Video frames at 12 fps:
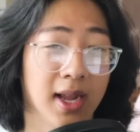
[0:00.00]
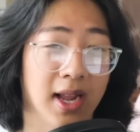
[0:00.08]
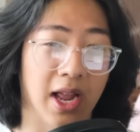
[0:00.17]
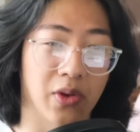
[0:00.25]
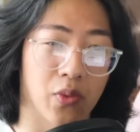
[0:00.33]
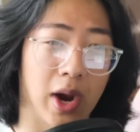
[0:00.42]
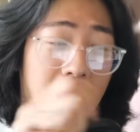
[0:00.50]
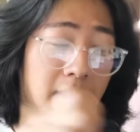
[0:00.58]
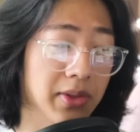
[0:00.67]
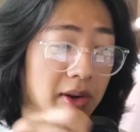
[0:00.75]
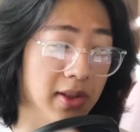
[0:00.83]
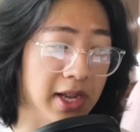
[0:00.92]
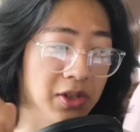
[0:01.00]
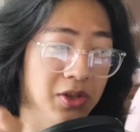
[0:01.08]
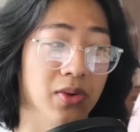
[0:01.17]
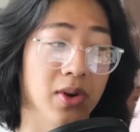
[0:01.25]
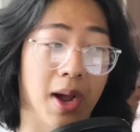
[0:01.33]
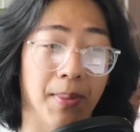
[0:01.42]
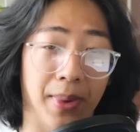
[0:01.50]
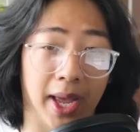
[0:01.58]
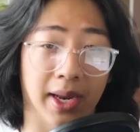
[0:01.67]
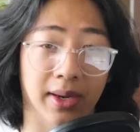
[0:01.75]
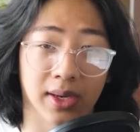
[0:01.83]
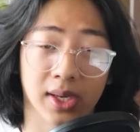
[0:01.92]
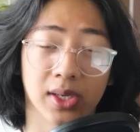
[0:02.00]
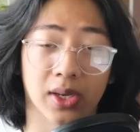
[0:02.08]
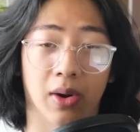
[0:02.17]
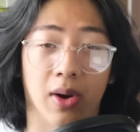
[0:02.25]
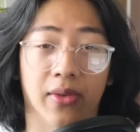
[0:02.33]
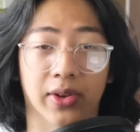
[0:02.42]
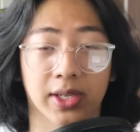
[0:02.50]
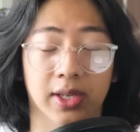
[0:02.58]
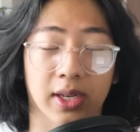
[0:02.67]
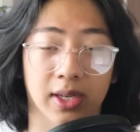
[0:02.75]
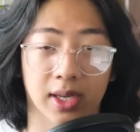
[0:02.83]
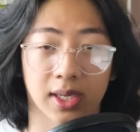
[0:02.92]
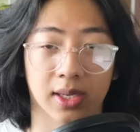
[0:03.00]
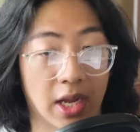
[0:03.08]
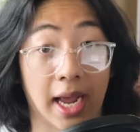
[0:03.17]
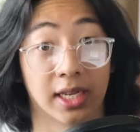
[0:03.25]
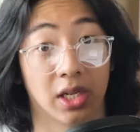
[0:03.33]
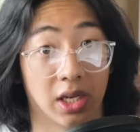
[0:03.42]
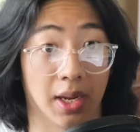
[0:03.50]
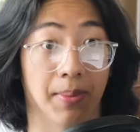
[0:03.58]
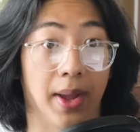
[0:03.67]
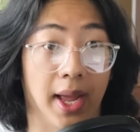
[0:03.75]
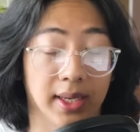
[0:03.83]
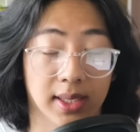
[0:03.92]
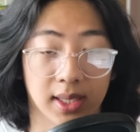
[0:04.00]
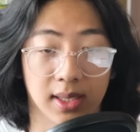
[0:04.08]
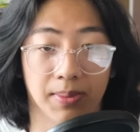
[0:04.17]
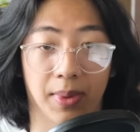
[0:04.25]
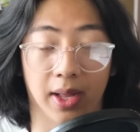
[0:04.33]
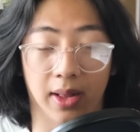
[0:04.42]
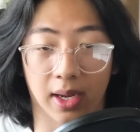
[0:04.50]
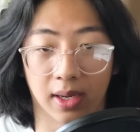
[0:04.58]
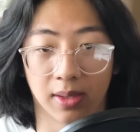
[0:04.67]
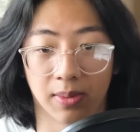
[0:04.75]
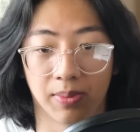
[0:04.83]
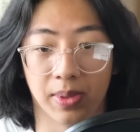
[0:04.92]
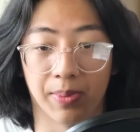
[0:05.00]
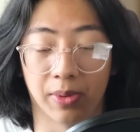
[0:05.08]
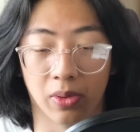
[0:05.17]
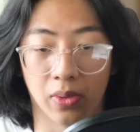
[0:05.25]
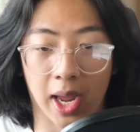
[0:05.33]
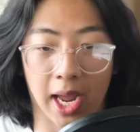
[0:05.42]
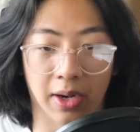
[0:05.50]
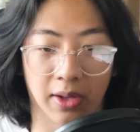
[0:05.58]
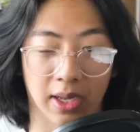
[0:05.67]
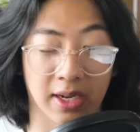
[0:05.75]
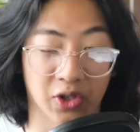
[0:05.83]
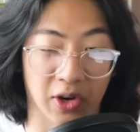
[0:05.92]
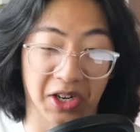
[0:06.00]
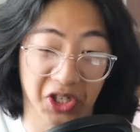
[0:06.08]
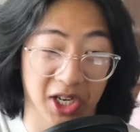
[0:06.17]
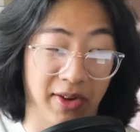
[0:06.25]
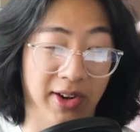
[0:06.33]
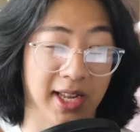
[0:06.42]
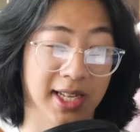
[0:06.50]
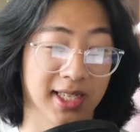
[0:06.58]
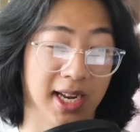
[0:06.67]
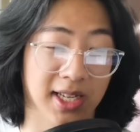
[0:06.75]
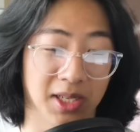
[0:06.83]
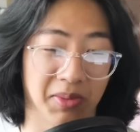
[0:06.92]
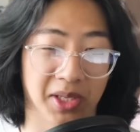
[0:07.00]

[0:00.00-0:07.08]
and right on there like do not bend, so obviously it doesn't accidentally get bent by like people who handle it trying to shove it inside someone's